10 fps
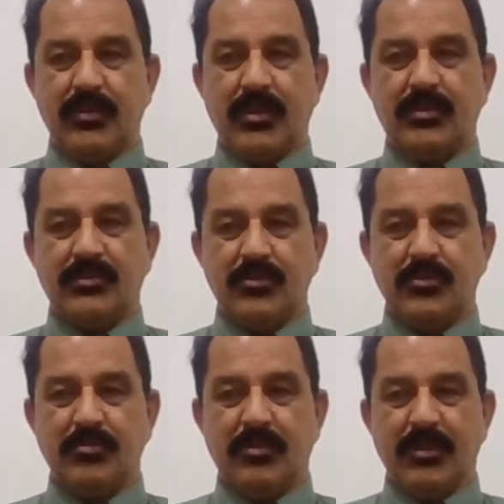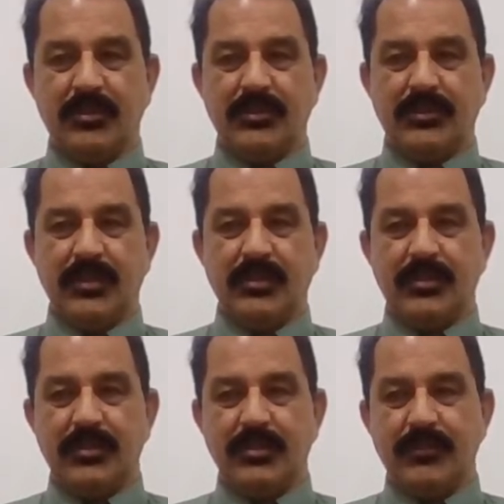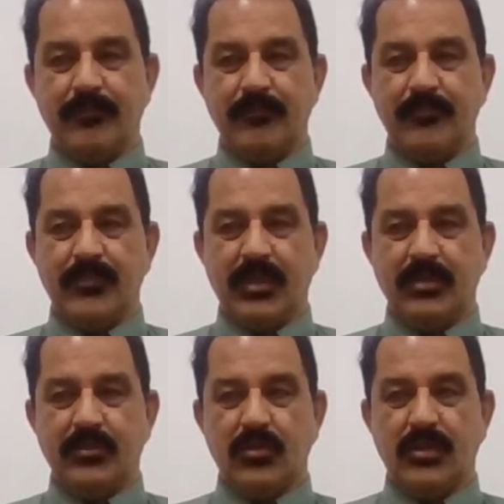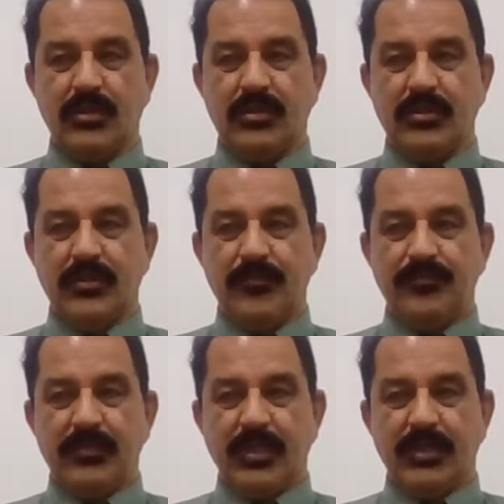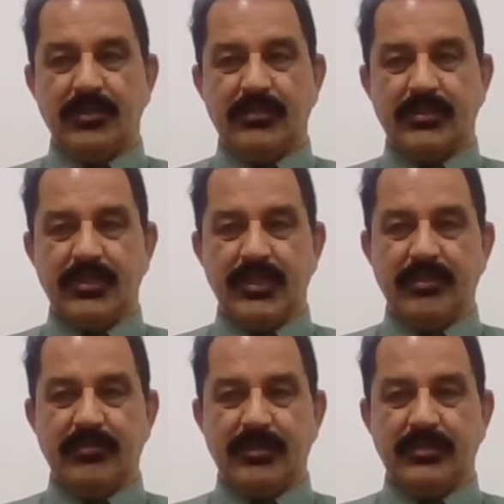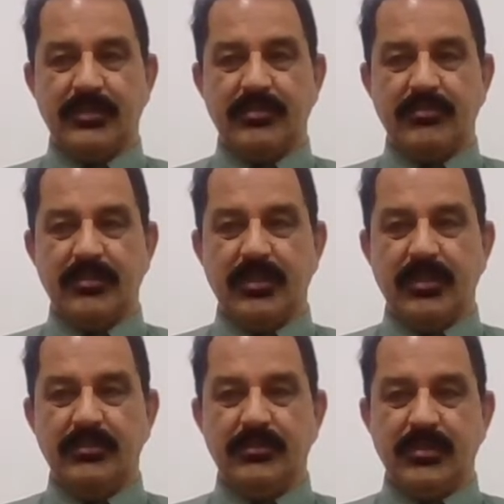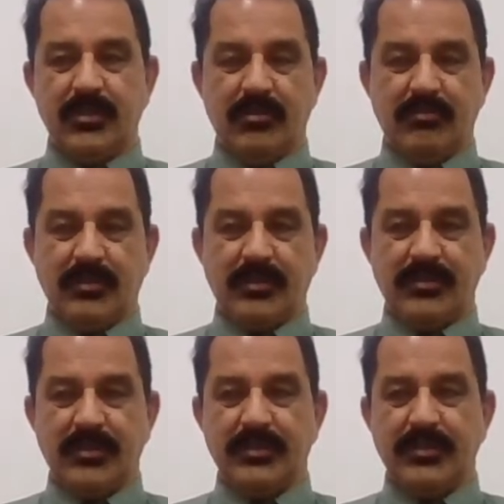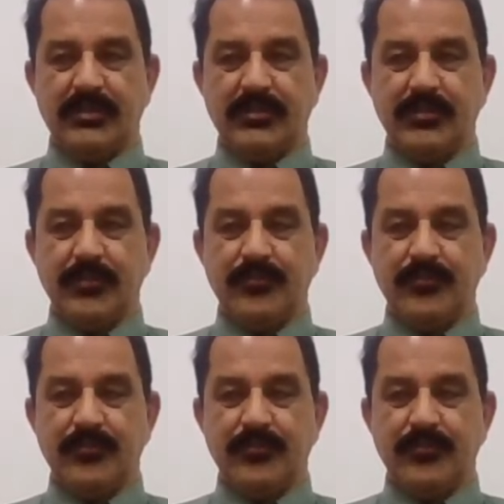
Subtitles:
are so small that do not adversely affect it with the water tightness.